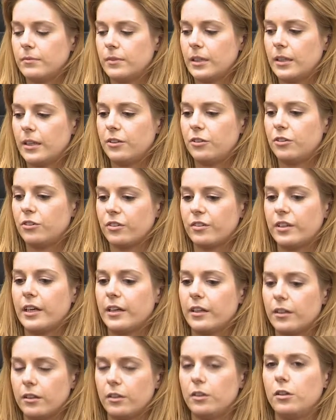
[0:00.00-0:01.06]
It lets you just
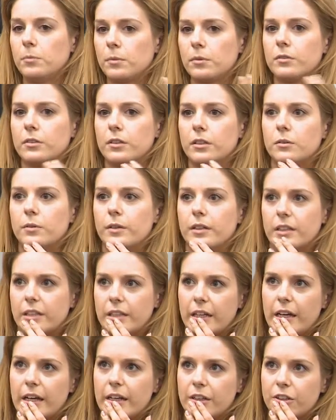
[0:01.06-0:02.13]
take in the humor really
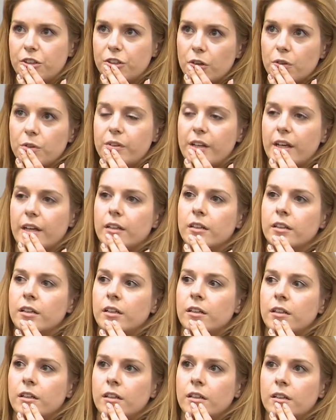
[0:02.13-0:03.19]
quickly, and it shows that
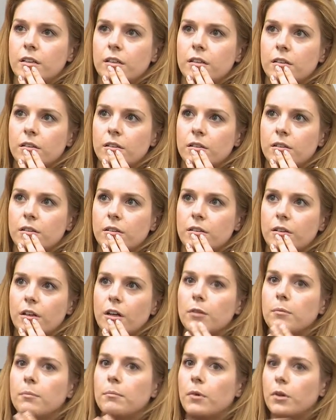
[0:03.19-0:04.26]
there
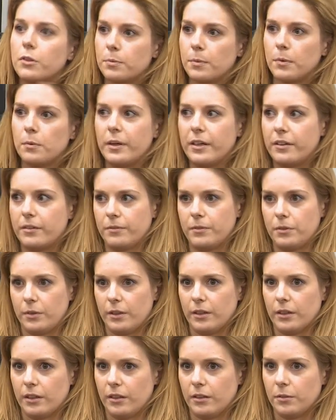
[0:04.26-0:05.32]
are multiple ways of doing
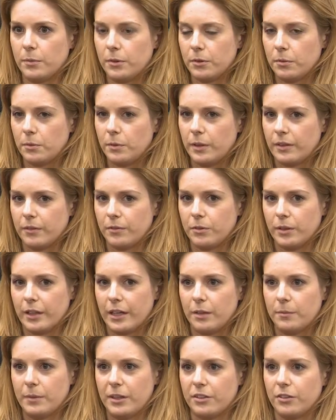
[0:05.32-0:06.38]
things, multiple ways of doing
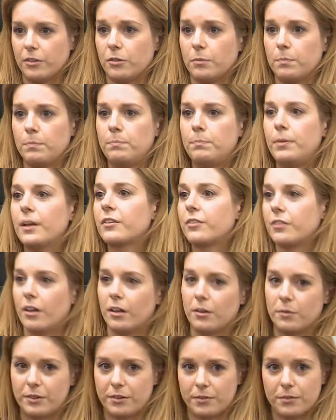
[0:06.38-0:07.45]
animation.
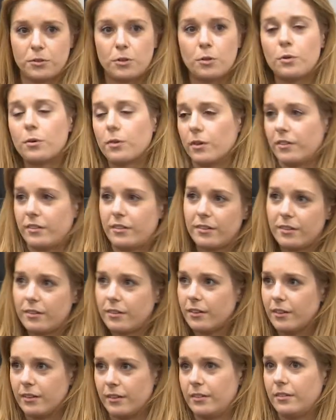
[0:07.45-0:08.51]
Pixar, which of course
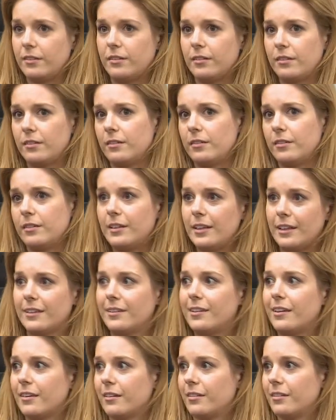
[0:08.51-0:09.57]
is the
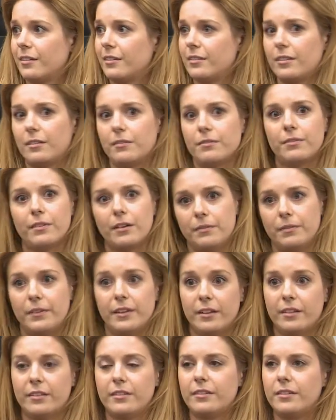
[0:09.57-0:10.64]
antithesis of
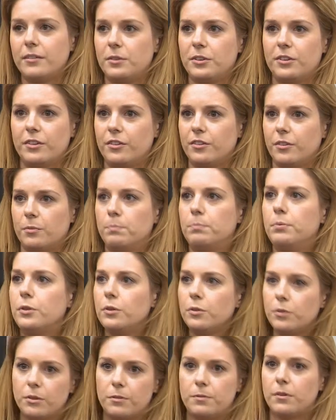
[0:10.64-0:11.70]
this, which is
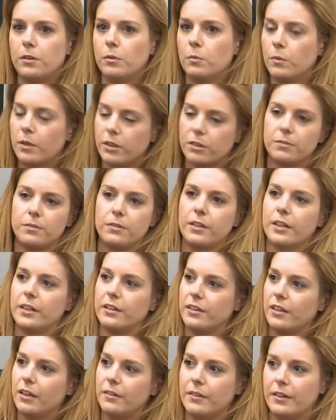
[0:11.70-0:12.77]
beautiful, wonderful, and I
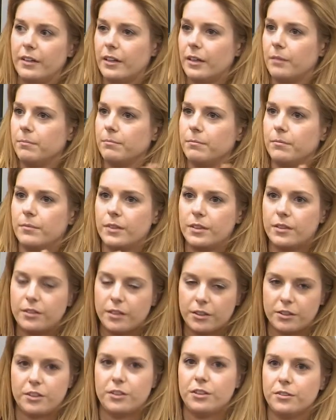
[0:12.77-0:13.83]
love it, and I'm
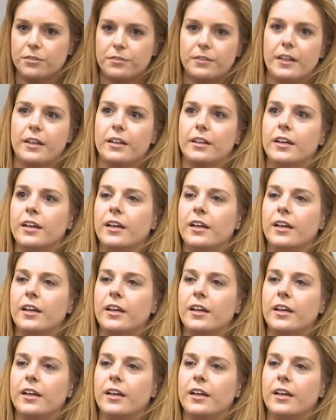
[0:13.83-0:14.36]
such a huge fan.